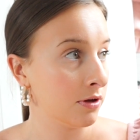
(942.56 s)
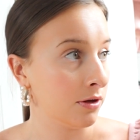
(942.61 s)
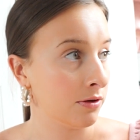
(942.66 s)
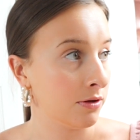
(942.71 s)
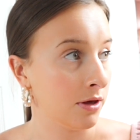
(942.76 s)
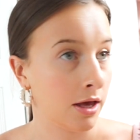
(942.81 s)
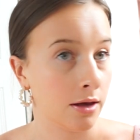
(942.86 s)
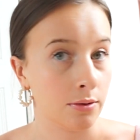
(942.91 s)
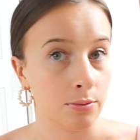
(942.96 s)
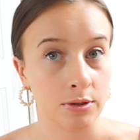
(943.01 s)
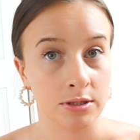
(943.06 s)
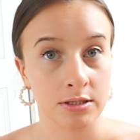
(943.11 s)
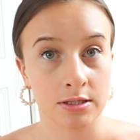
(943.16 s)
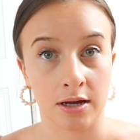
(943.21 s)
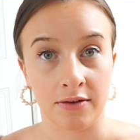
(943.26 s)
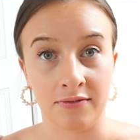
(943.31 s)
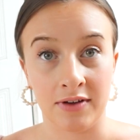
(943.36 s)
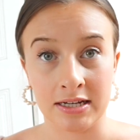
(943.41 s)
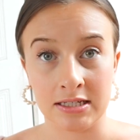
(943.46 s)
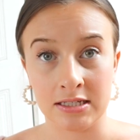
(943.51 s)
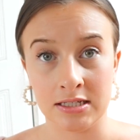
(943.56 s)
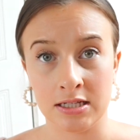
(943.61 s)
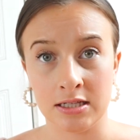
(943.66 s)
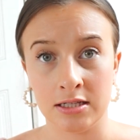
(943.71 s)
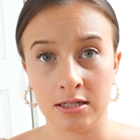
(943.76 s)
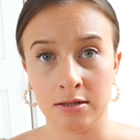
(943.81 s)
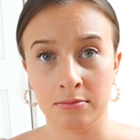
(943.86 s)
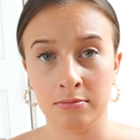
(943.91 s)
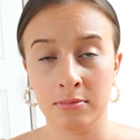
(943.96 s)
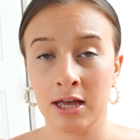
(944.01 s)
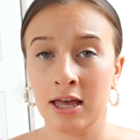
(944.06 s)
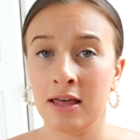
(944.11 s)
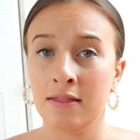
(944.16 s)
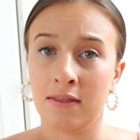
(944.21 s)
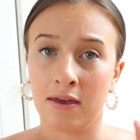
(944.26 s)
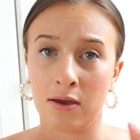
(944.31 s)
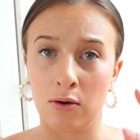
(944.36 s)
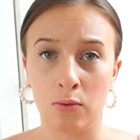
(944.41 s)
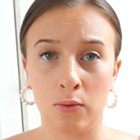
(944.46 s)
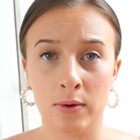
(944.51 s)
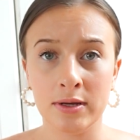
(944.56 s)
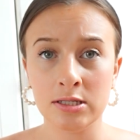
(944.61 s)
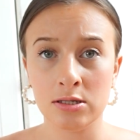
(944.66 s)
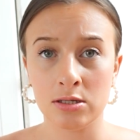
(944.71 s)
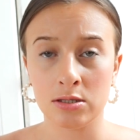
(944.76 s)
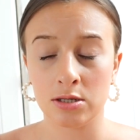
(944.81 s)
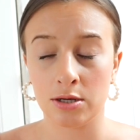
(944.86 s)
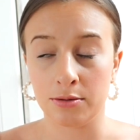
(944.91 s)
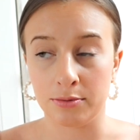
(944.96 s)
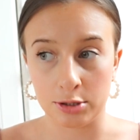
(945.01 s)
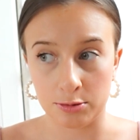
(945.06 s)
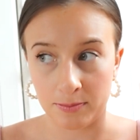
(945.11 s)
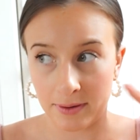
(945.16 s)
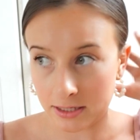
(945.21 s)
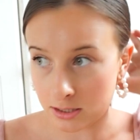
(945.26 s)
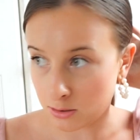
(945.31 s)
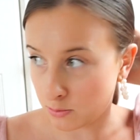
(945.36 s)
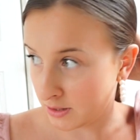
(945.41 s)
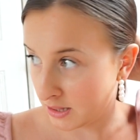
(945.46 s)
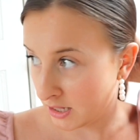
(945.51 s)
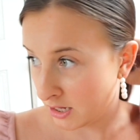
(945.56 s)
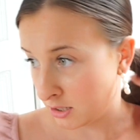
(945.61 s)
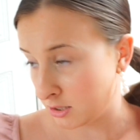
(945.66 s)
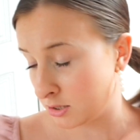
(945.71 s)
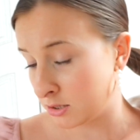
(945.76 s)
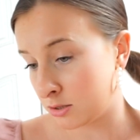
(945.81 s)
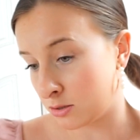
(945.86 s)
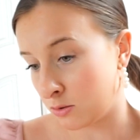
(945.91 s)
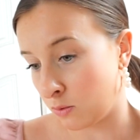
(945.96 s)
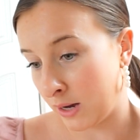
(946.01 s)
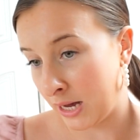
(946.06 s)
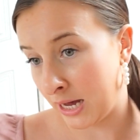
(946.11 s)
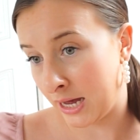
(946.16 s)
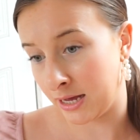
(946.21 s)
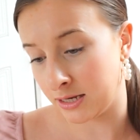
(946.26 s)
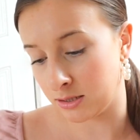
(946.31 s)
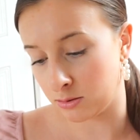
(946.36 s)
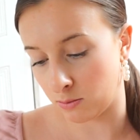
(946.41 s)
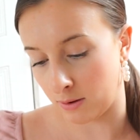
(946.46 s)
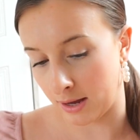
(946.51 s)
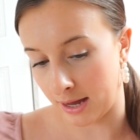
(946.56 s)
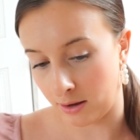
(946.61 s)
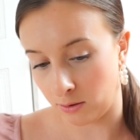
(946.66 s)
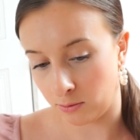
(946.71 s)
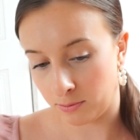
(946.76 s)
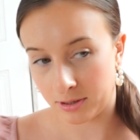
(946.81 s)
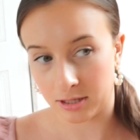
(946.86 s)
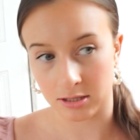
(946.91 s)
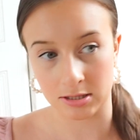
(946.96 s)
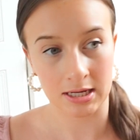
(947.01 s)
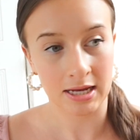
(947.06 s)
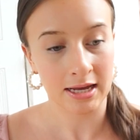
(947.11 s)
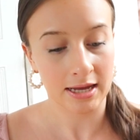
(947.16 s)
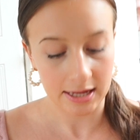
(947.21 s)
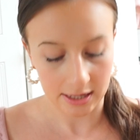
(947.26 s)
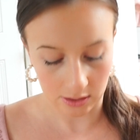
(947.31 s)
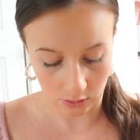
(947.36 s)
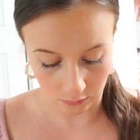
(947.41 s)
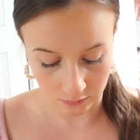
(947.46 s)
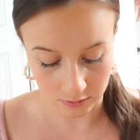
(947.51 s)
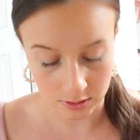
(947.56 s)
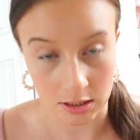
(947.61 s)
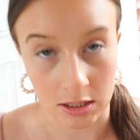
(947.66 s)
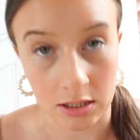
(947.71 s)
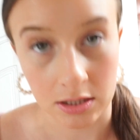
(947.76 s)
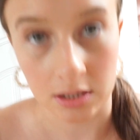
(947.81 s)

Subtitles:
okay once I've edited them. They always look so much better when they're square as well, because it obviously